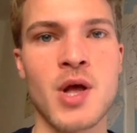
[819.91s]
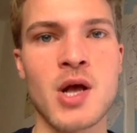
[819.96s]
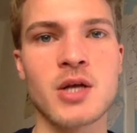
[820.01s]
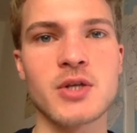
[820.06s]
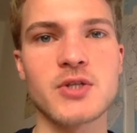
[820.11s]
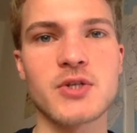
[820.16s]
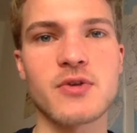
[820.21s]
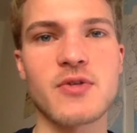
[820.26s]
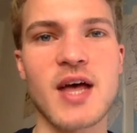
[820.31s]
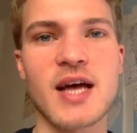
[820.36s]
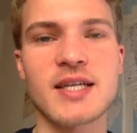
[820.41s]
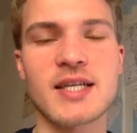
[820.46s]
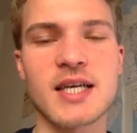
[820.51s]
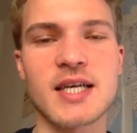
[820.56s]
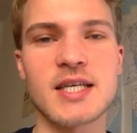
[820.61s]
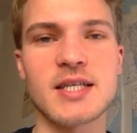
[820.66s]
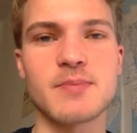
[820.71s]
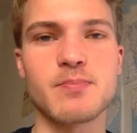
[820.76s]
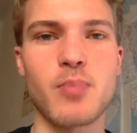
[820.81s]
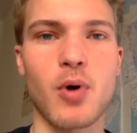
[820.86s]
So that
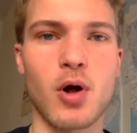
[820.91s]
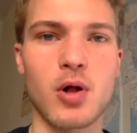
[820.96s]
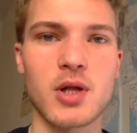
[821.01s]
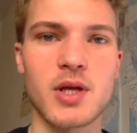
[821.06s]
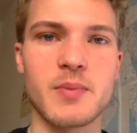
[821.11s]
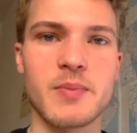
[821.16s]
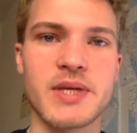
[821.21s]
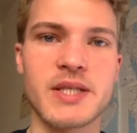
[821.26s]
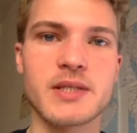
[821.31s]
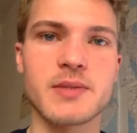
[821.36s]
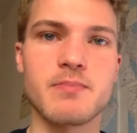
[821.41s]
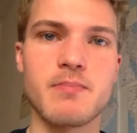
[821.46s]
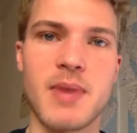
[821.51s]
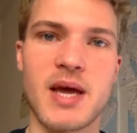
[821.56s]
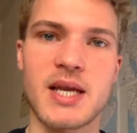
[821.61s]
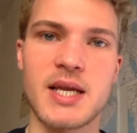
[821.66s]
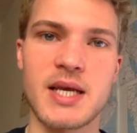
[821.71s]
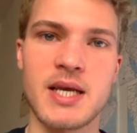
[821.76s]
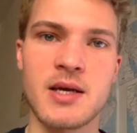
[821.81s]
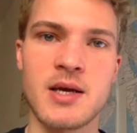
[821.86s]
is, poly means
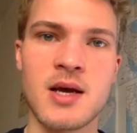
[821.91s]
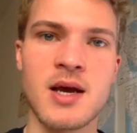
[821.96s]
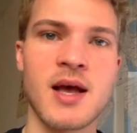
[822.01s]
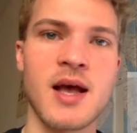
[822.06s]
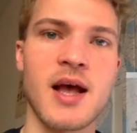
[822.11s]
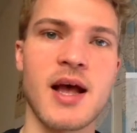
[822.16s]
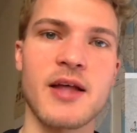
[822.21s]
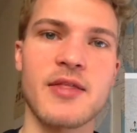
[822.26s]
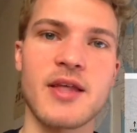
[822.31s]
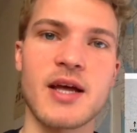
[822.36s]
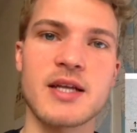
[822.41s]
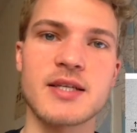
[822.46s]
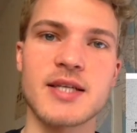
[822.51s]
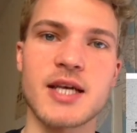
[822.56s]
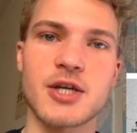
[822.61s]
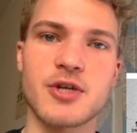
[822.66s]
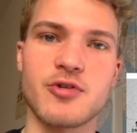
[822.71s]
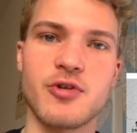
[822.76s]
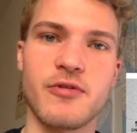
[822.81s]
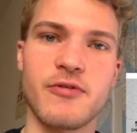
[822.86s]
many, and that is
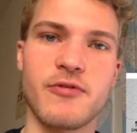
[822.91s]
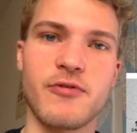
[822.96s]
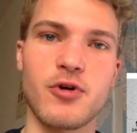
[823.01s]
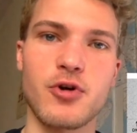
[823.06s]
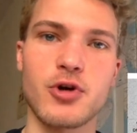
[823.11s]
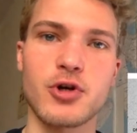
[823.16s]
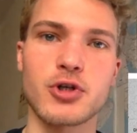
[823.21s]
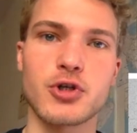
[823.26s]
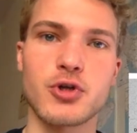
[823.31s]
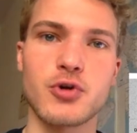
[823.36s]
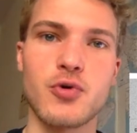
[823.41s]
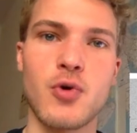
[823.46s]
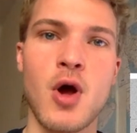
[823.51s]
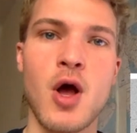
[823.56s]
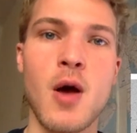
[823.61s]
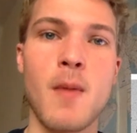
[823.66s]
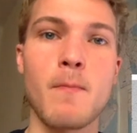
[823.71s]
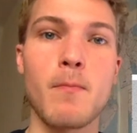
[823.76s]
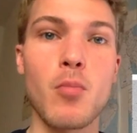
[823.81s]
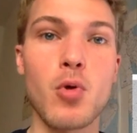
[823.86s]
actually referring to
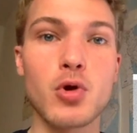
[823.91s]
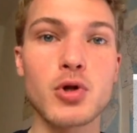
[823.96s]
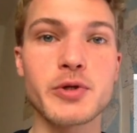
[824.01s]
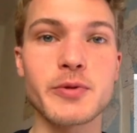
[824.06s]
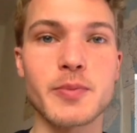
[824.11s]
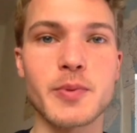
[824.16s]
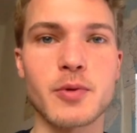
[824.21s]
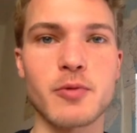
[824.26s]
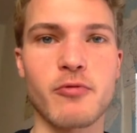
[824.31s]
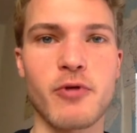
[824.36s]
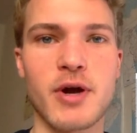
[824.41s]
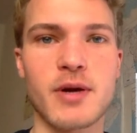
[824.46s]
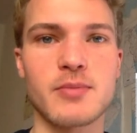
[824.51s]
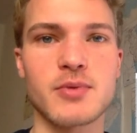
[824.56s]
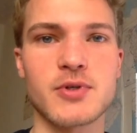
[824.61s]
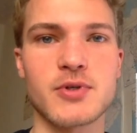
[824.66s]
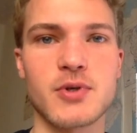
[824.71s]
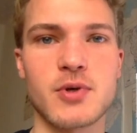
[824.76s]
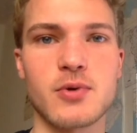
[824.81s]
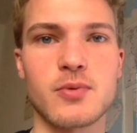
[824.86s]
multiple
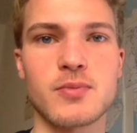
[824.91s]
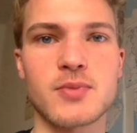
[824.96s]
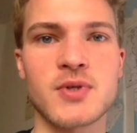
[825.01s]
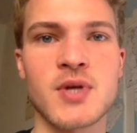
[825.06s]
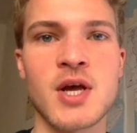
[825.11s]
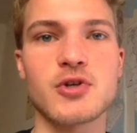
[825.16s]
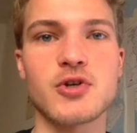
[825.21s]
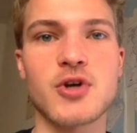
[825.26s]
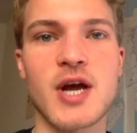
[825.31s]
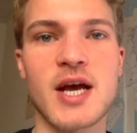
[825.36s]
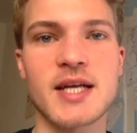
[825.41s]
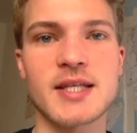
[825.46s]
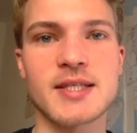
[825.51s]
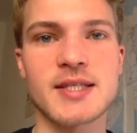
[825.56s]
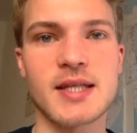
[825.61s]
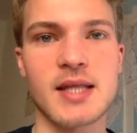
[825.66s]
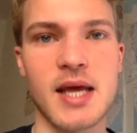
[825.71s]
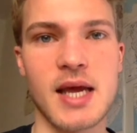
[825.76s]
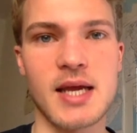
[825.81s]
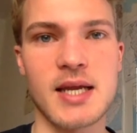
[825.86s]
ribosomes
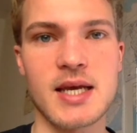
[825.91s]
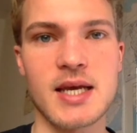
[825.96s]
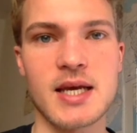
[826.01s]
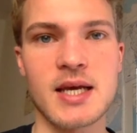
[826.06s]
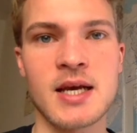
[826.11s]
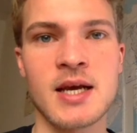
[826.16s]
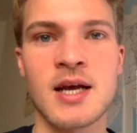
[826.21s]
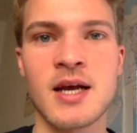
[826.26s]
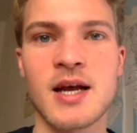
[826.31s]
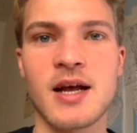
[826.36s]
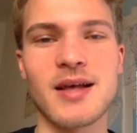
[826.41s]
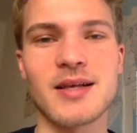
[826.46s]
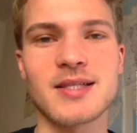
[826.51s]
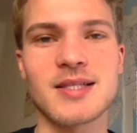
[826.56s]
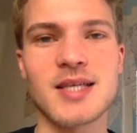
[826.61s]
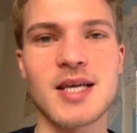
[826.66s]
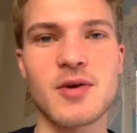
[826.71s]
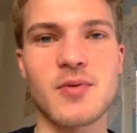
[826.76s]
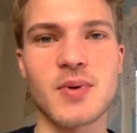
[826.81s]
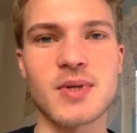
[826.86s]
translating a
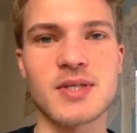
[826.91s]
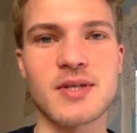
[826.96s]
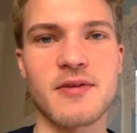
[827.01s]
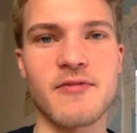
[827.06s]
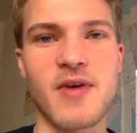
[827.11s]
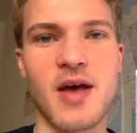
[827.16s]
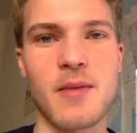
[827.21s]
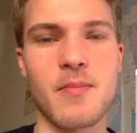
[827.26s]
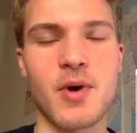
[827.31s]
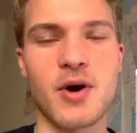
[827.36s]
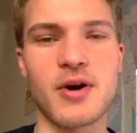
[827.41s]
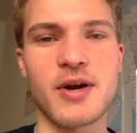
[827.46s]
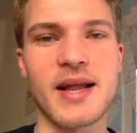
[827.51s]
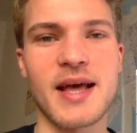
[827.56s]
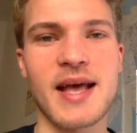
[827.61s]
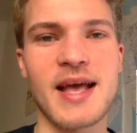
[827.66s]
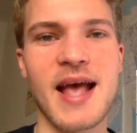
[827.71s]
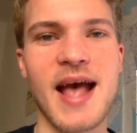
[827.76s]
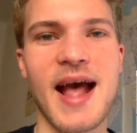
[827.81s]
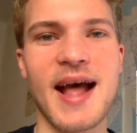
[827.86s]
sequence of
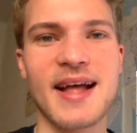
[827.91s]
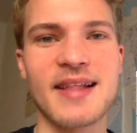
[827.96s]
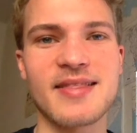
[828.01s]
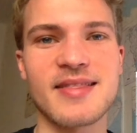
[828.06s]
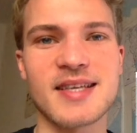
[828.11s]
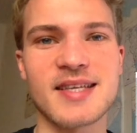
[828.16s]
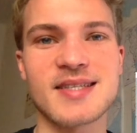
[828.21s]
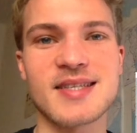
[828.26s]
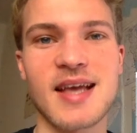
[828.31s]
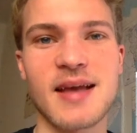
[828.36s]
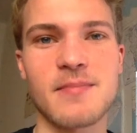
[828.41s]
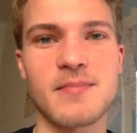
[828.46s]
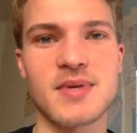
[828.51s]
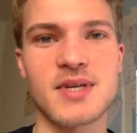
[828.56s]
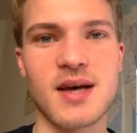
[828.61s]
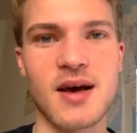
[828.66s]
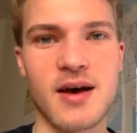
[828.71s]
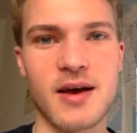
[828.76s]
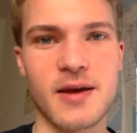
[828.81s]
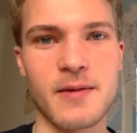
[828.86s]
mRNA at the same
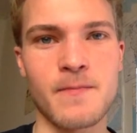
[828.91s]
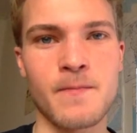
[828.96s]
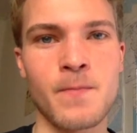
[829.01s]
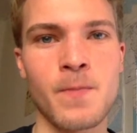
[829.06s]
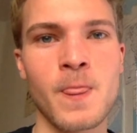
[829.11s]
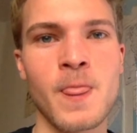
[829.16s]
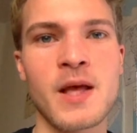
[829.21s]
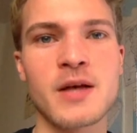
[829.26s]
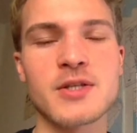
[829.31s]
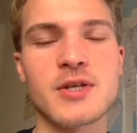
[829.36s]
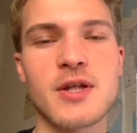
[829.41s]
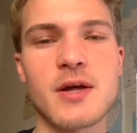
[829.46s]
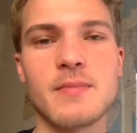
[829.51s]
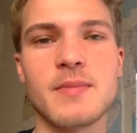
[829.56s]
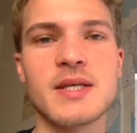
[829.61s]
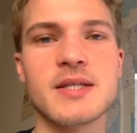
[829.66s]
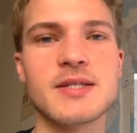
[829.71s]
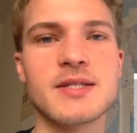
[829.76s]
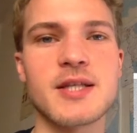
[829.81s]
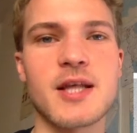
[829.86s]
time. So that
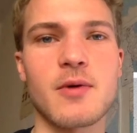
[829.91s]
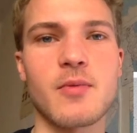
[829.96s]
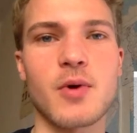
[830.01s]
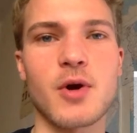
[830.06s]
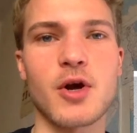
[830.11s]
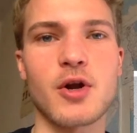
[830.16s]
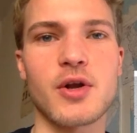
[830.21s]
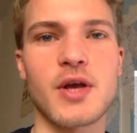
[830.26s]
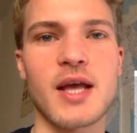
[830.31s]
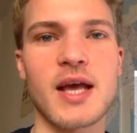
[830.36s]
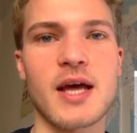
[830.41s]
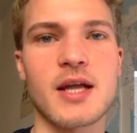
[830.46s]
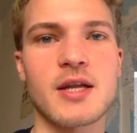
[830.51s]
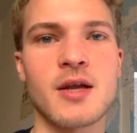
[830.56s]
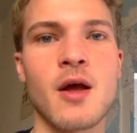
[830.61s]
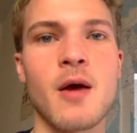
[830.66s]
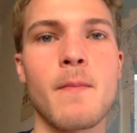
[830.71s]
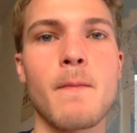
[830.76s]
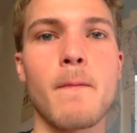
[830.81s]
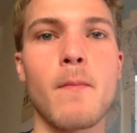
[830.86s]
means that we're going to get
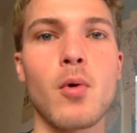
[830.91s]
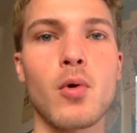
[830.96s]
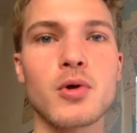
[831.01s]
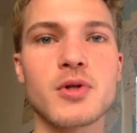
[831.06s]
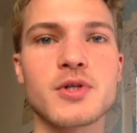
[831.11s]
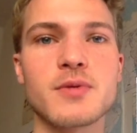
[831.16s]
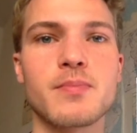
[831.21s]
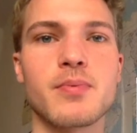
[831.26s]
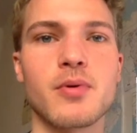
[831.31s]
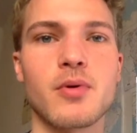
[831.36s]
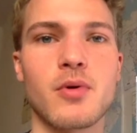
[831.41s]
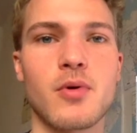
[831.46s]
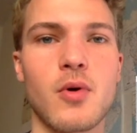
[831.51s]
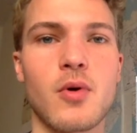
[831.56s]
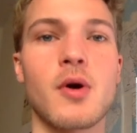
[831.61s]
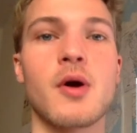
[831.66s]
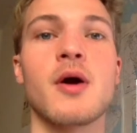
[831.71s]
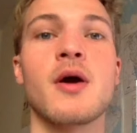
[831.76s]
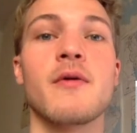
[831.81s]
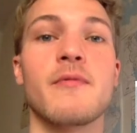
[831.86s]
multiple,
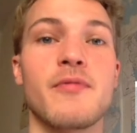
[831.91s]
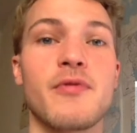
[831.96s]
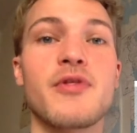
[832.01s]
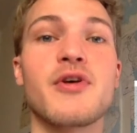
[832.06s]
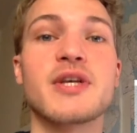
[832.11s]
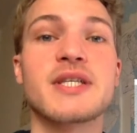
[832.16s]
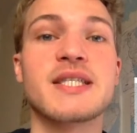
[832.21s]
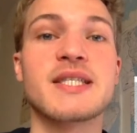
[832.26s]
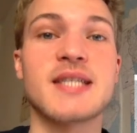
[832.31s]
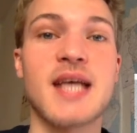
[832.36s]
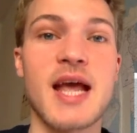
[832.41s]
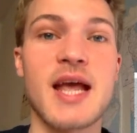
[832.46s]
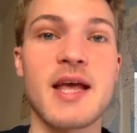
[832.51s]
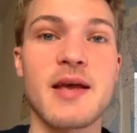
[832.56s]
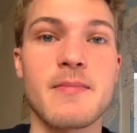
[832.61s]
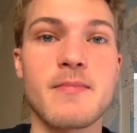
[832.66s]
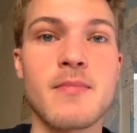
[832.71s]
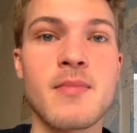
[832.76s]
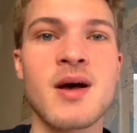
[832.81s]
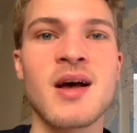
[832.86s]
or the
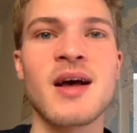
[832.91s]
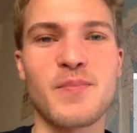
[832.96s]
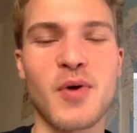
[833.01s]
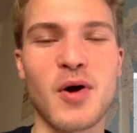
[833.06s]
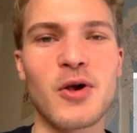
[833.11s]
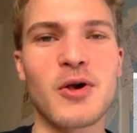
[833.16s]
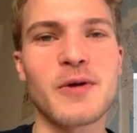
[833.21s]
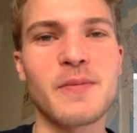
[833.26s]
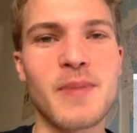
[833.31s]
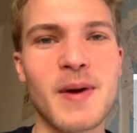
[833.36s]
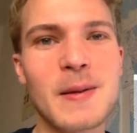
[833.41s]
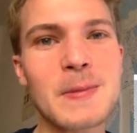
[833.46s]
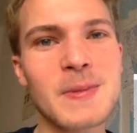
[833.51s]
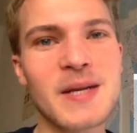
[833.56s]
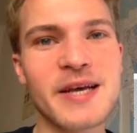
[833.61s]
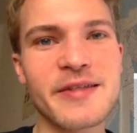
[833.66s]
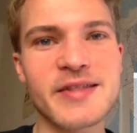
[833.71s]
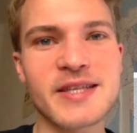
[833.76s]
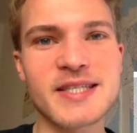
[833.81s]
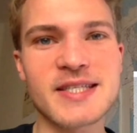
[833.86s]
same
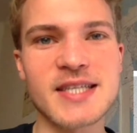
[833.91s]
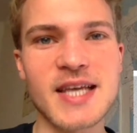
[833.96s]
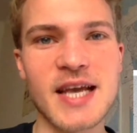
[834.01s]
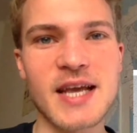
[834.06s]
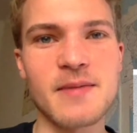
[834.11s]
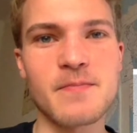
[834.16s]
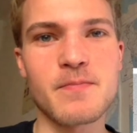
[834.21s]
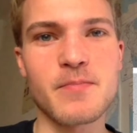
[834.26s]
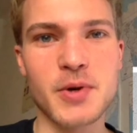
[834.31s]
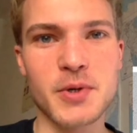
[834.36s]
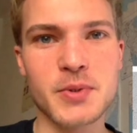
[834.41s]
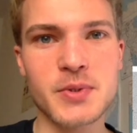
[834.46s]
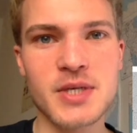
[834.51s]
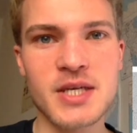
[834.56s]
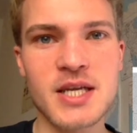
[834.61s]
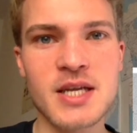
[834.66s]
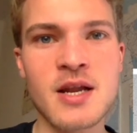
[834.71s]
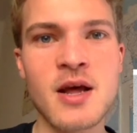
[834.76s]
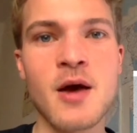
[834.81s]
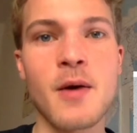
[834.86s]
polypeptide, the same
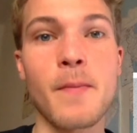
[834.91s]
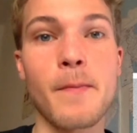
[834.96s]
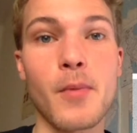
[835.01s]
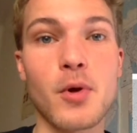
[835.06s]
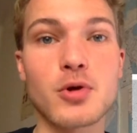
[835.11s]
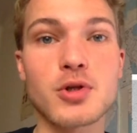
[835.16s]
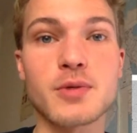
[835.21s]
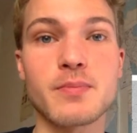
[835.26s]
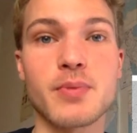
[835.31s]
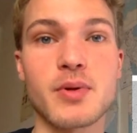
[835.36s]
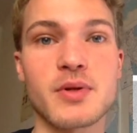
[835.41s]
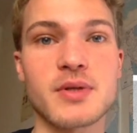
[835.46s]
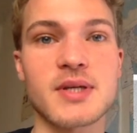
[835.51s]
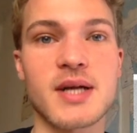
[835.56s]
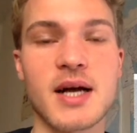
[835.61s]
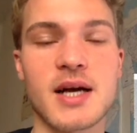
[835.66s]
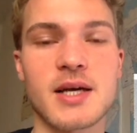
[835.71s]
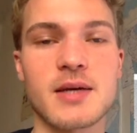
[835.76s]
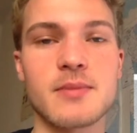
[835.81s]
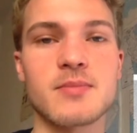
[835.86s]
protein, multiple
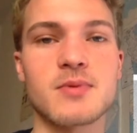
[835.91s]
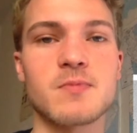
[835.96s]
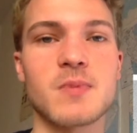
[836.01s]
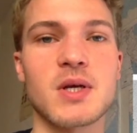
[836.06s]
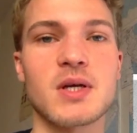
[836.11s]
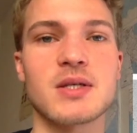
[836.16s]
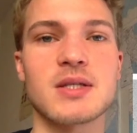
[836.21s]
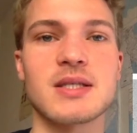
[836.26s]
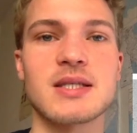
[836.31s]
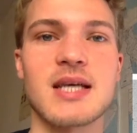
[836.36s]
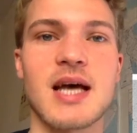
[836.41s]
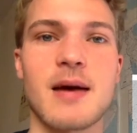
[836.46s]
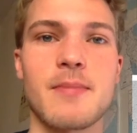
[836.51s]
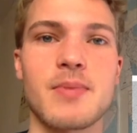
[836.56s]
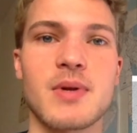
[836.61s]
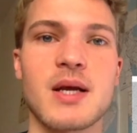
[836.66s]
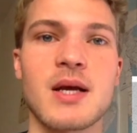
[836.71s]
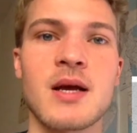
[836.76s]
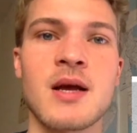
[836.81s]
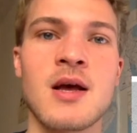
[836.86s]
times, because it's
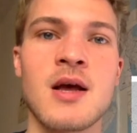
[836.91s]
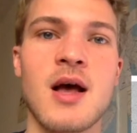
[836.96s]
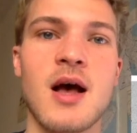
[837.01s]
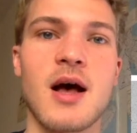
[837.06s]
happening